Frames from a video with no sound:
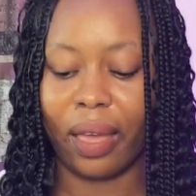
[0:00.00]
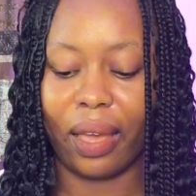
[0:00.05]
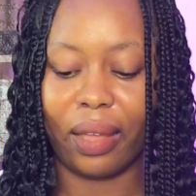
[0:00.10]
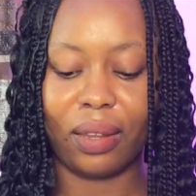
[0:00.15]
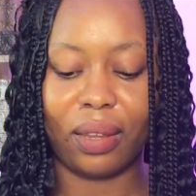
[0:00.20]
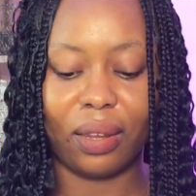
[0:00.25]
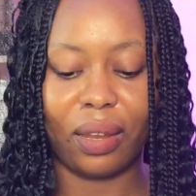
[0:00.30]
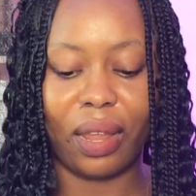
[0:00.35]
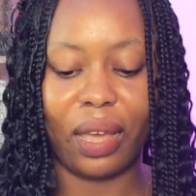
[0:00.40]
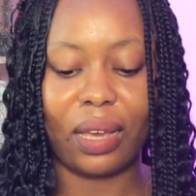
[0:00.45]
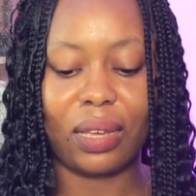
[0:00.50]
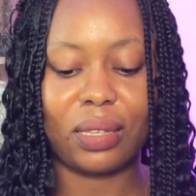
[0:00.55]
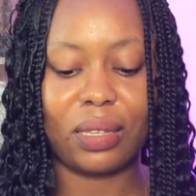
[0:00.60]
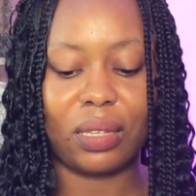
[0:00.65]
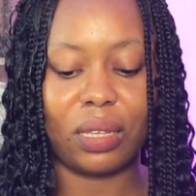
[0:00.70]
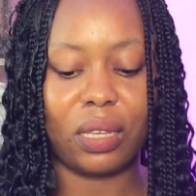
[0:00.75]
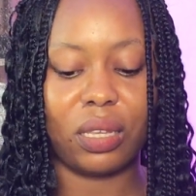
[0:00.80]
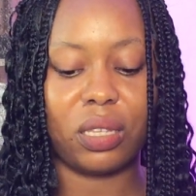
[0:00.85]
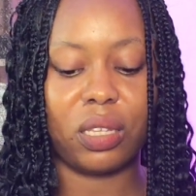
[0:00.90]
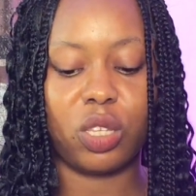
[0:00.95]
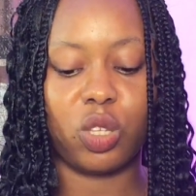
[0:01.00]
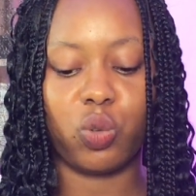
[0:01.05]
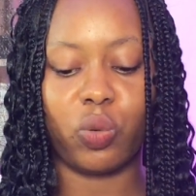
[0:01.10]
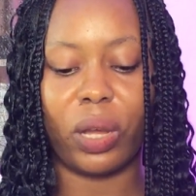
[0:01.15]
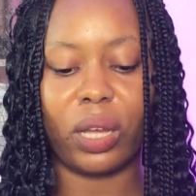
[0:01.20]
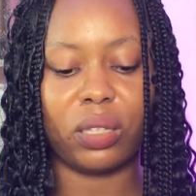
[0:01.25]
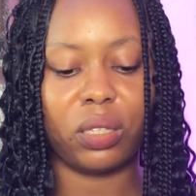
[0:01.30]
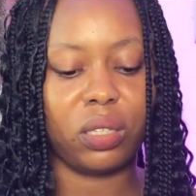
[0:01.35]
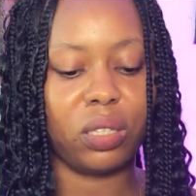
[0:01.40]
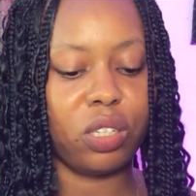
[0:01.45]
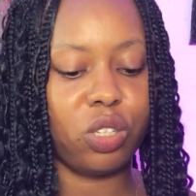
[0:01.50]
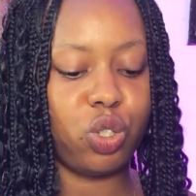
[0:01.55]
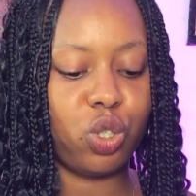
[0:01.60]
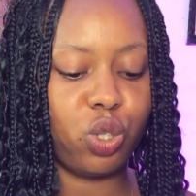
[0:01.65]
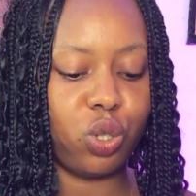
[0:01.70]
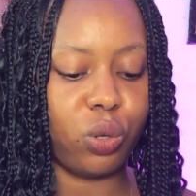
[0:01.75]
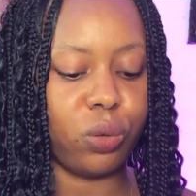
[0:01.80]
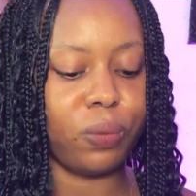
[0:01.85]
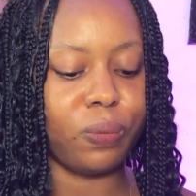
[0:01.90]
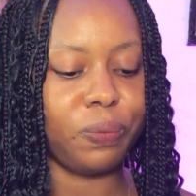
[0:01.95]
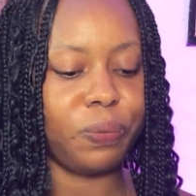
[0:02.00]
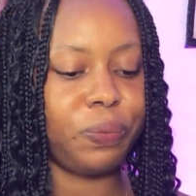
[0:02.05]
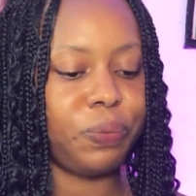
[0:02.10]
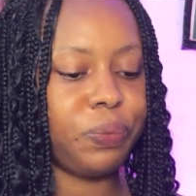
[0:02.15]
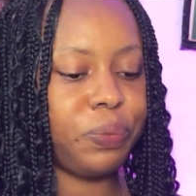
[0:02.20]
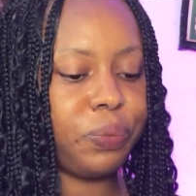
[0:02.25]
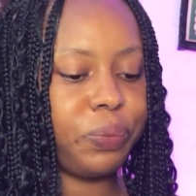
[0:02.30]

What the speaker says: And the next is transition.